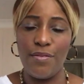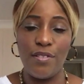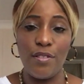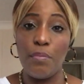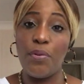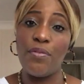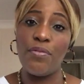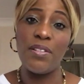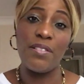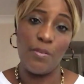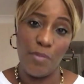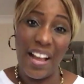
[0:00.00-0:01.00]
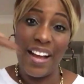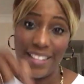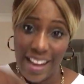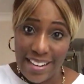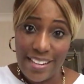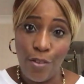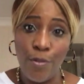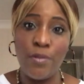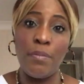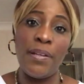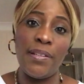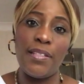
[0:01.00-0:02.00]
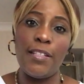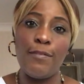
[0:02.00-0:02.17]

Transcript: six boyfriends, and had a husband